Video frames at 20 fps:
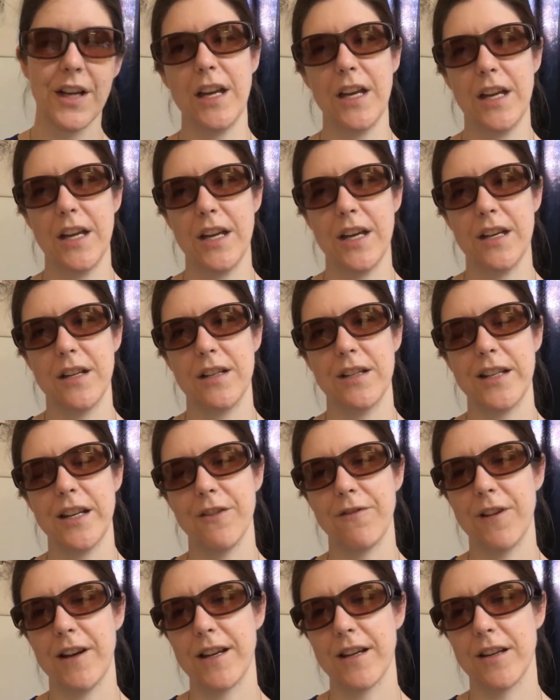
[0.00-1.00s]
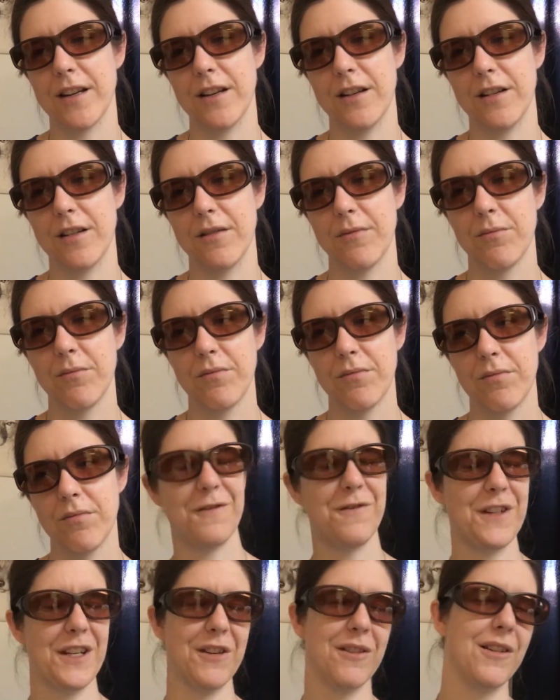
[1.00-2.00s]
and if I can
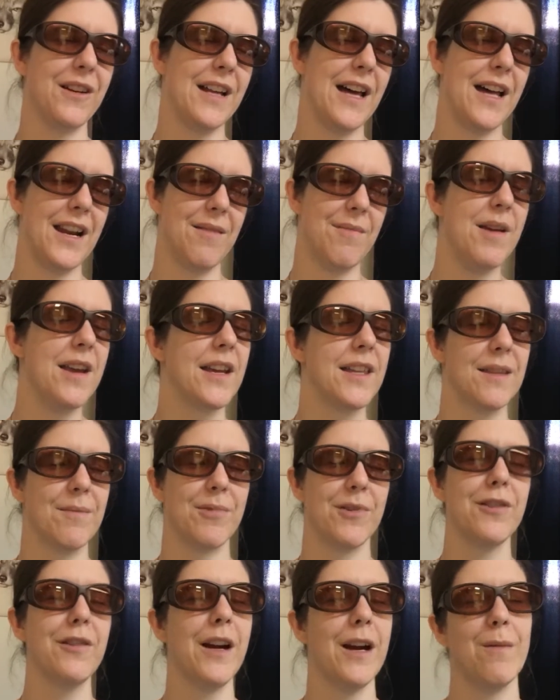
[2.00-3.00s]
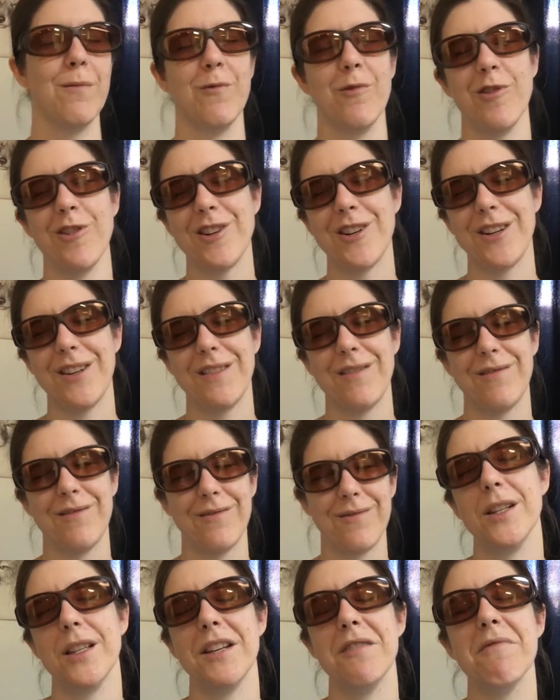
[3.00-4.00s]
figure out how to make the program work
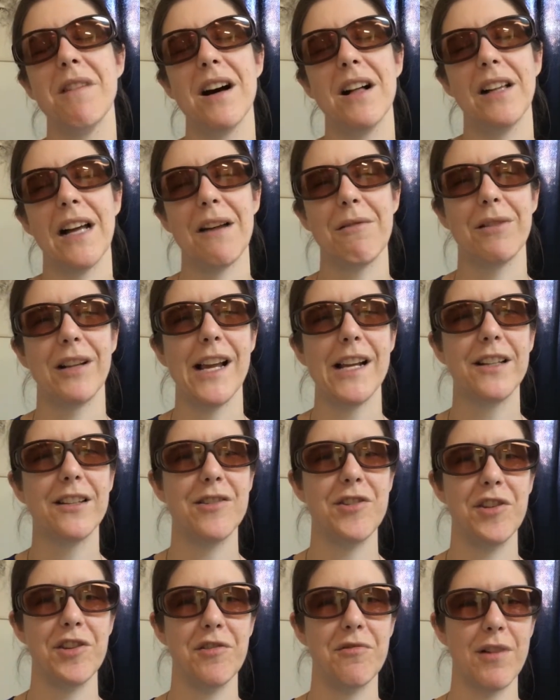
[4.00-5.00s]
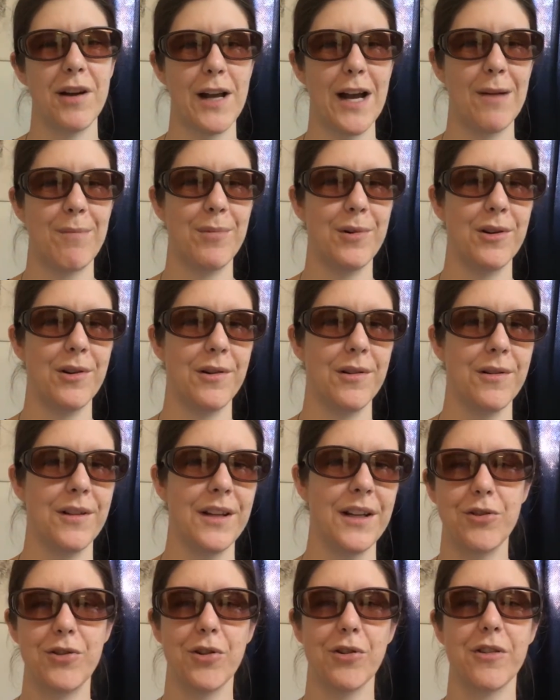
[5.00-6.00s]
really well, I would like to do a couple
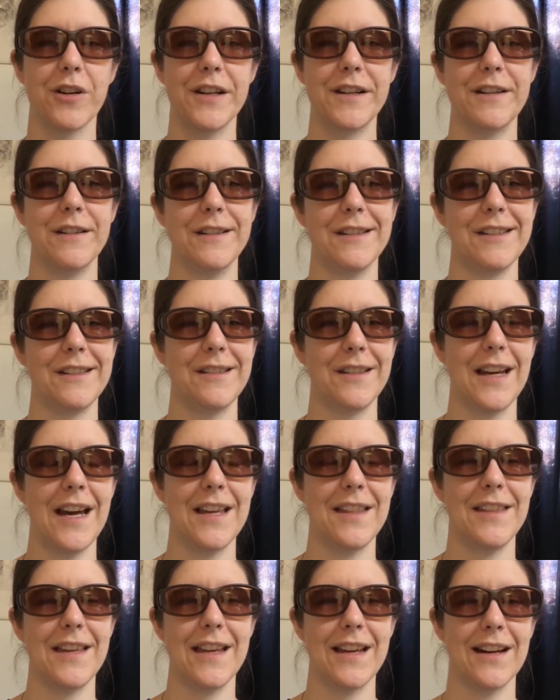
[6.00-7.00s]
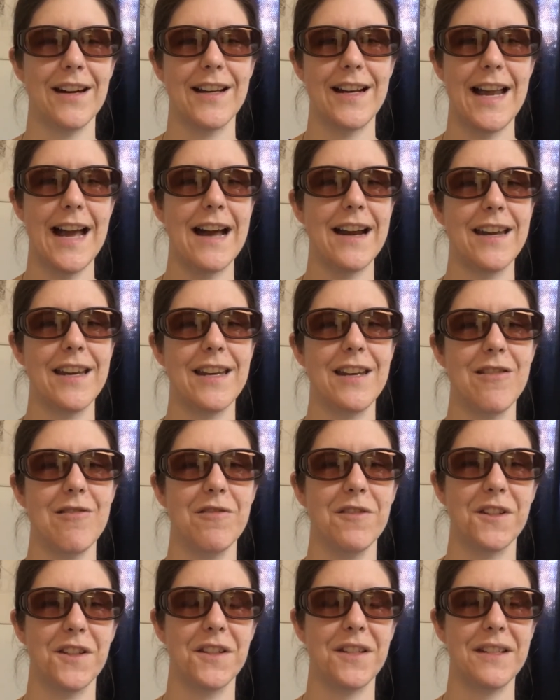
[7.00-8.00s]
tutorials, I think, on how to
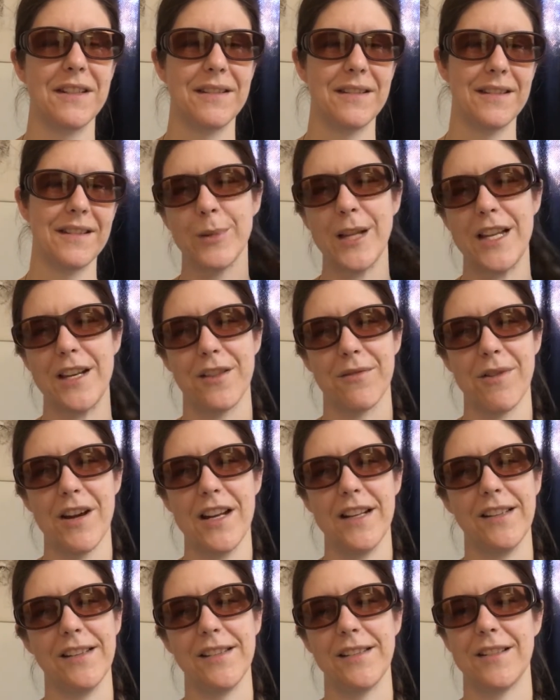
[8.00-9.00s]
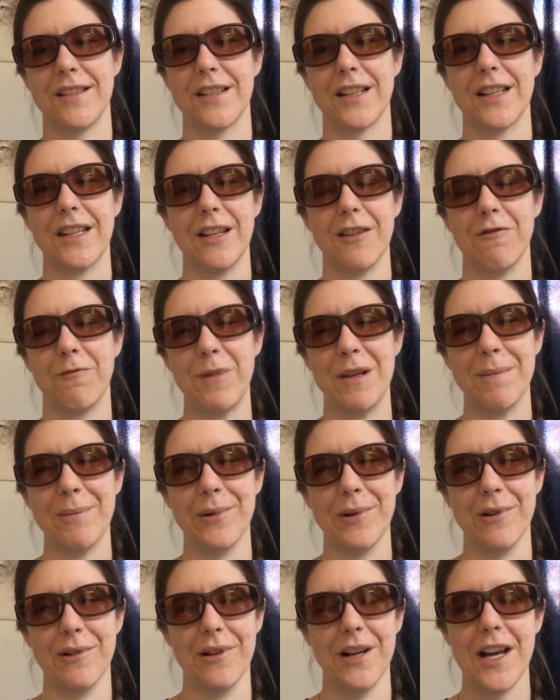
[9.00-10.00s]
use blend threads to give
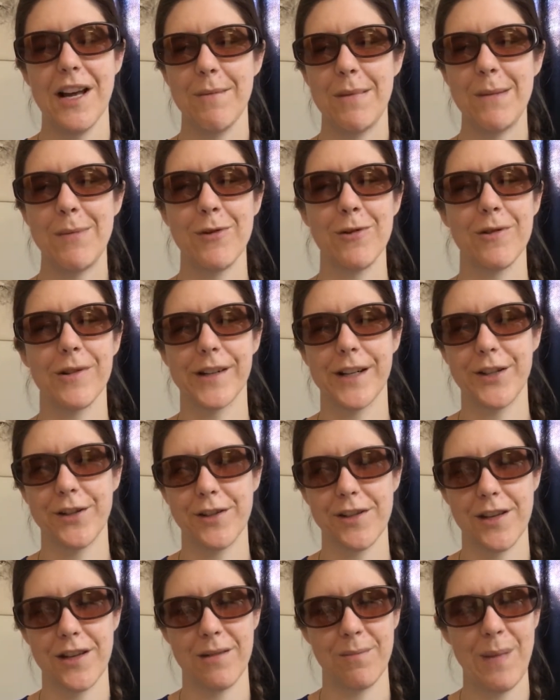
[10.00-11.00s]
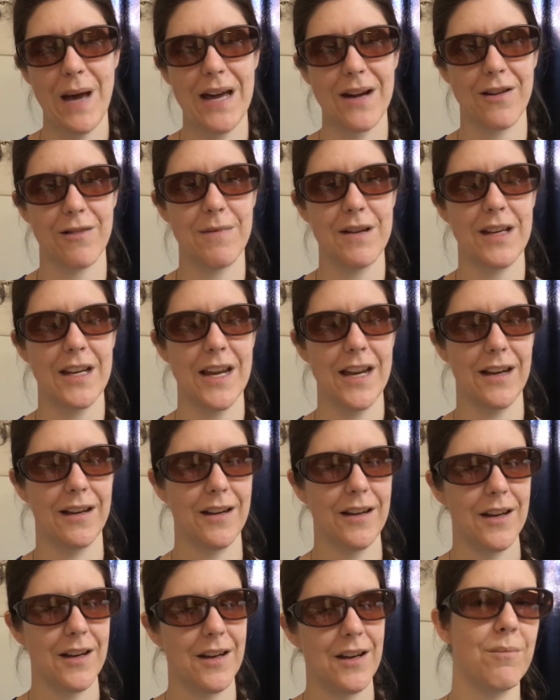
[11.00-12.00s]
people who are interested in pattern
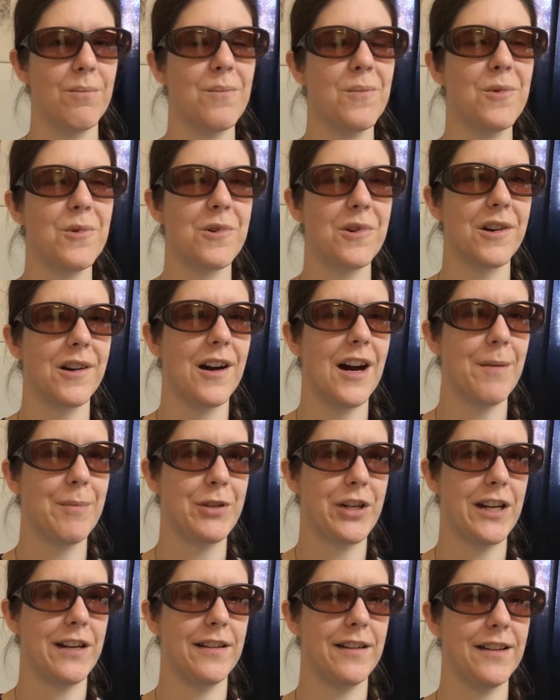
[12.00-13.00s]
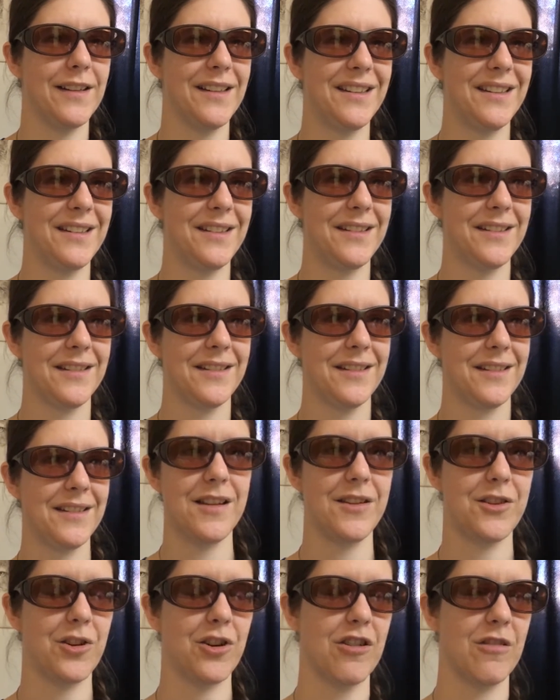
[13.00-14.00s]
making more options
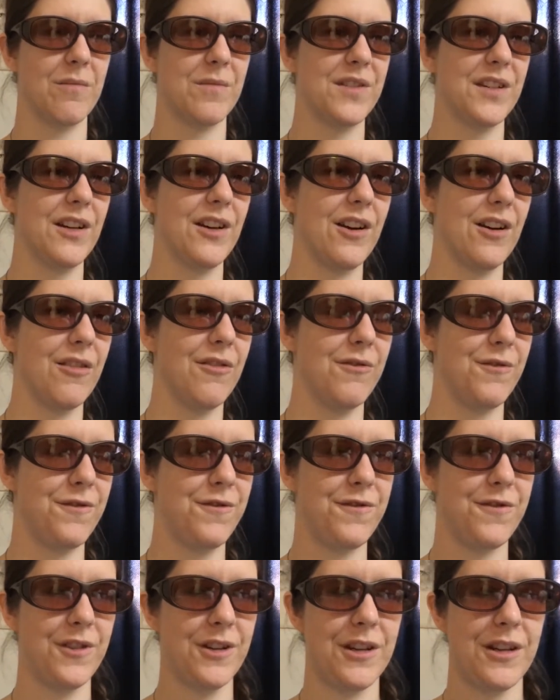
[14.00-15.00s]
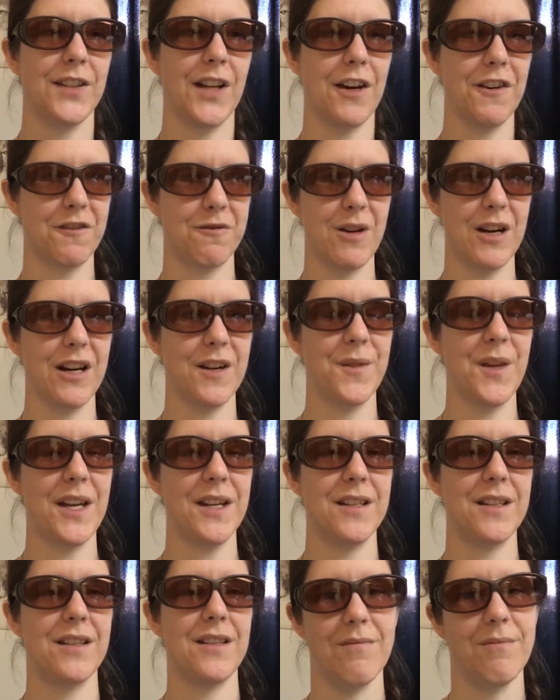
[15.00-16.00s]
in terms of software
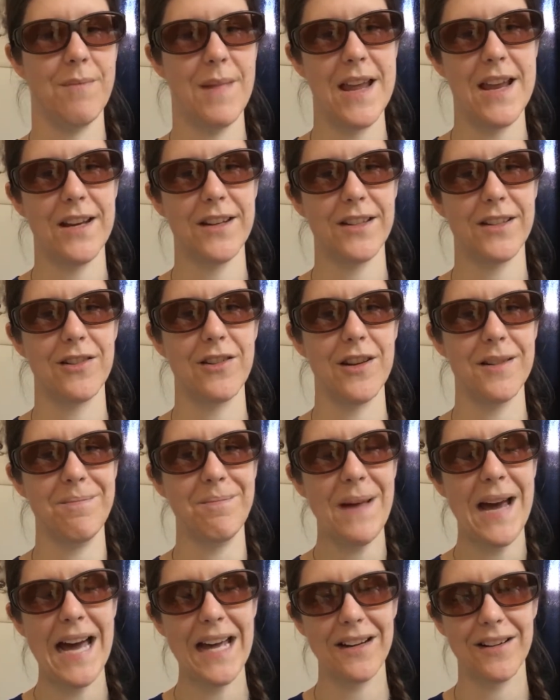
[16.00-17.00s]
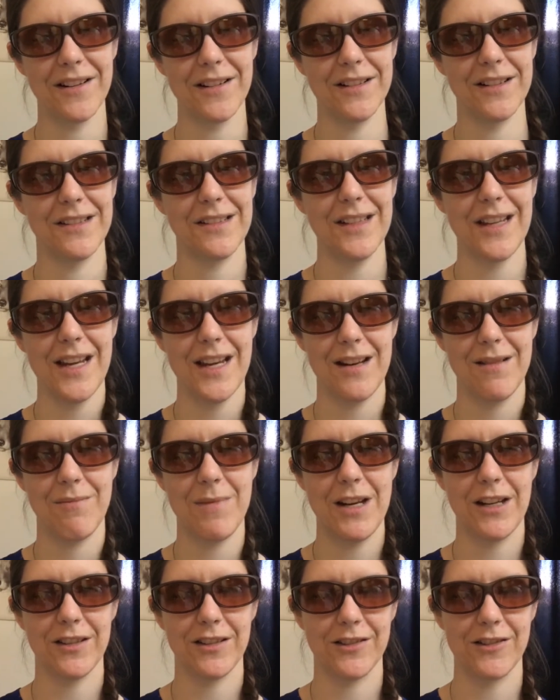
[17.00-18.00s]
that makes good patterns and
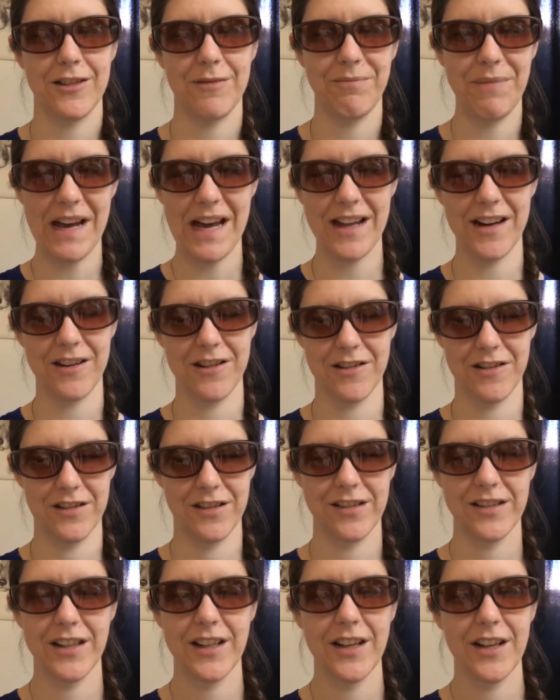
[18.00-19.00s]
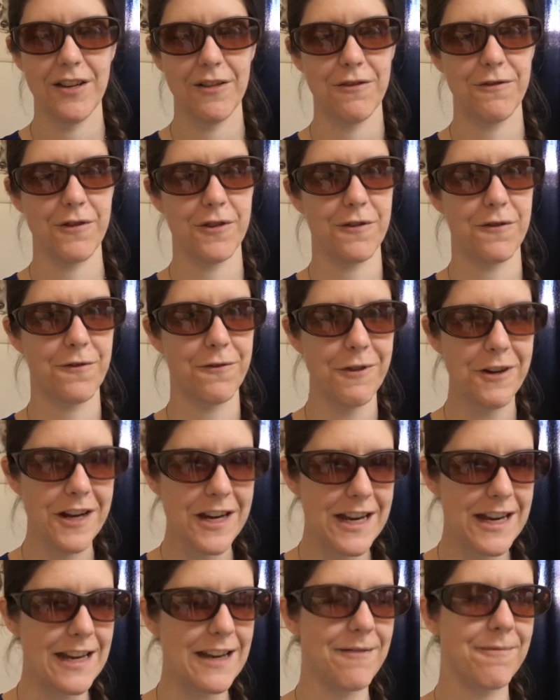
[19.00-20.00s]
makes good patterns for
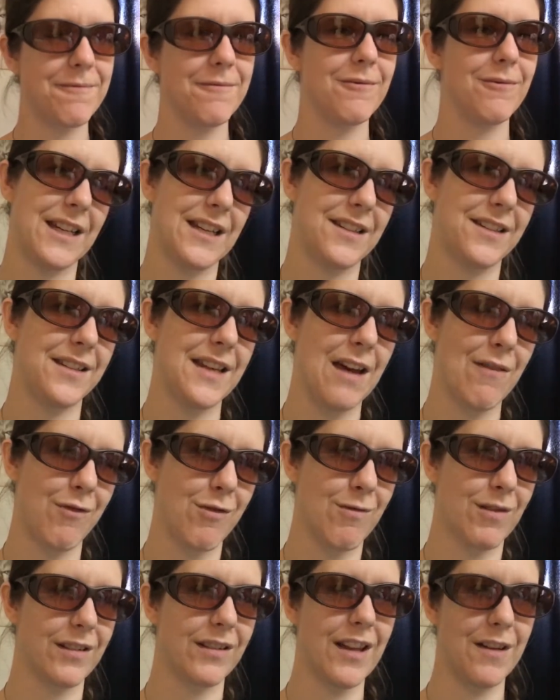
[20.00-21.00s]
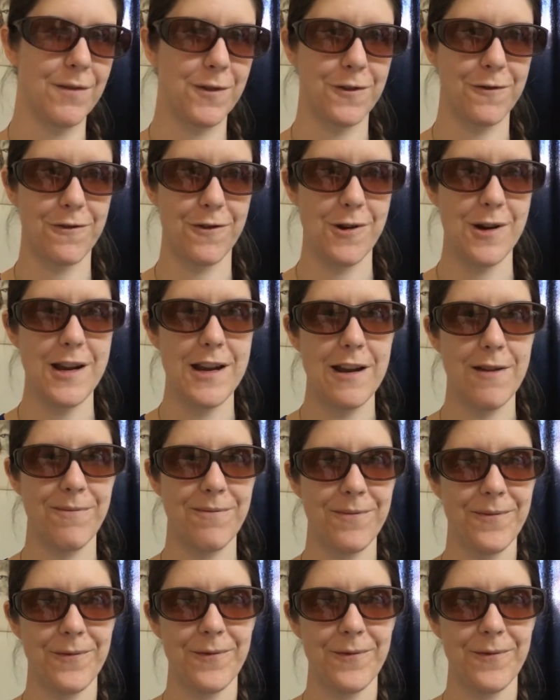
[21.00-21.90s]
free, because everyone loves free.